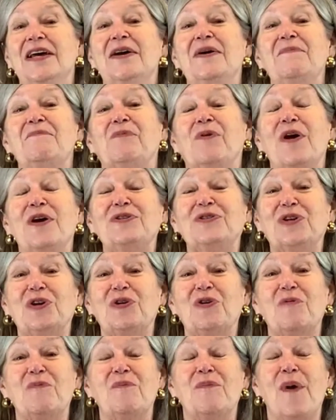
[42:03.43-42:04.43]

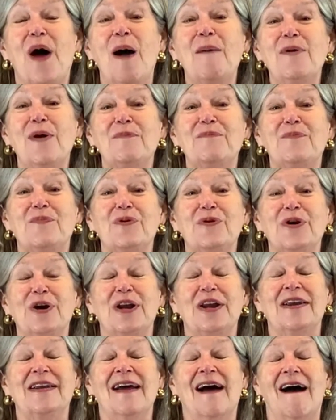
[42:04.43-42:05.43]
President Obama put
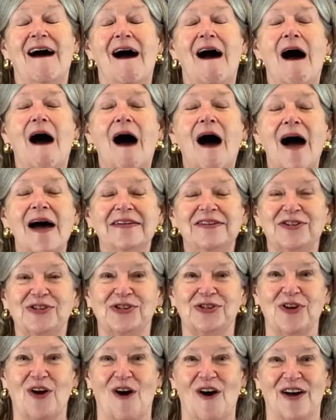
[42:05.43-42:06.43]
hot
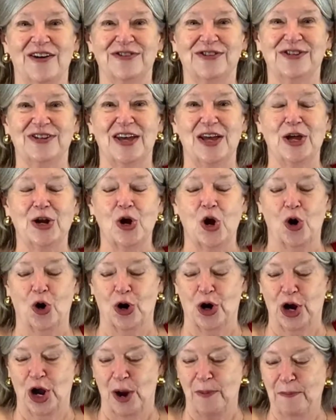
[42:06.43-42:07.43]
sauce in her
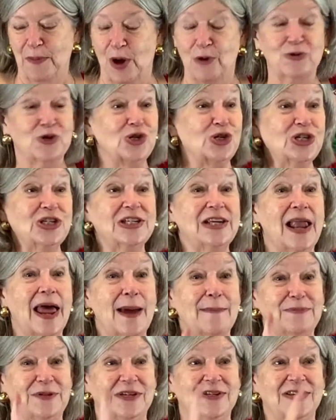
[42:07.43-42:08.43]
gumbo. She
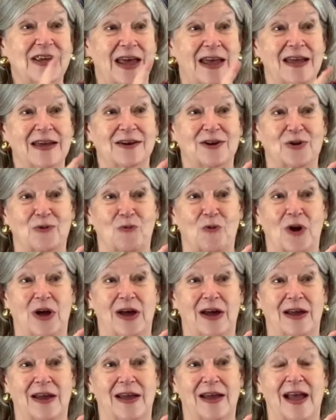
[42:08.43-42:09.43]
slapped his hand
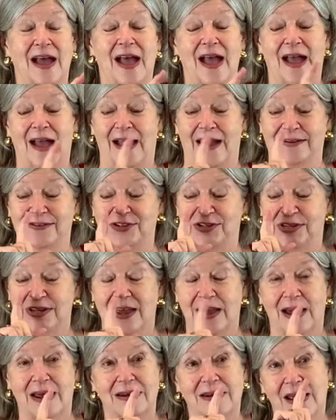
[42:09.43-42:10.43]
away and
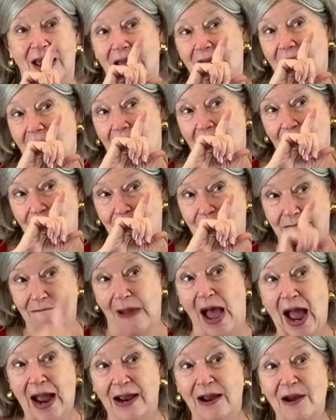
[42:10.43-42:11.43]
said,
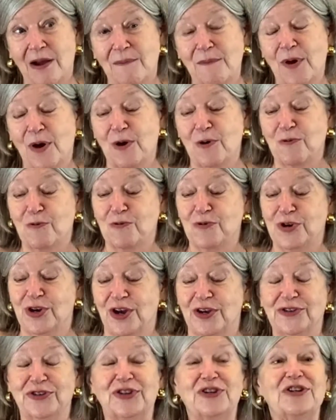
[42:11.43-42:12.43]
"My gumbo
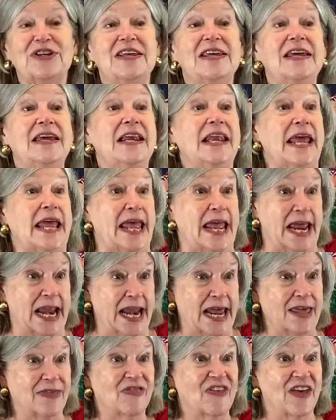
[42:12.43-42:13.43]
doesn't need
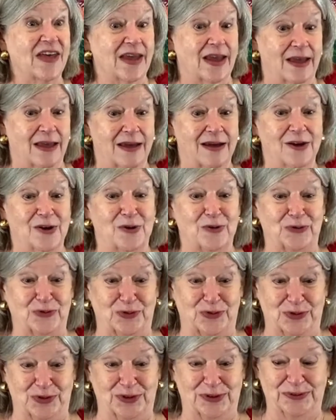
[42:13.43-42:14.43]
anything
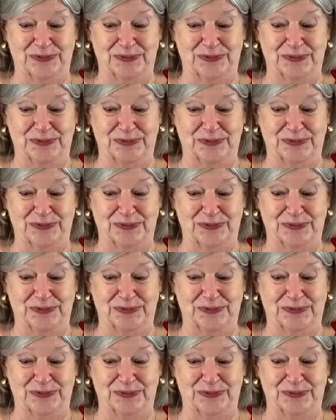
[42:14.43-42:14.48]
else."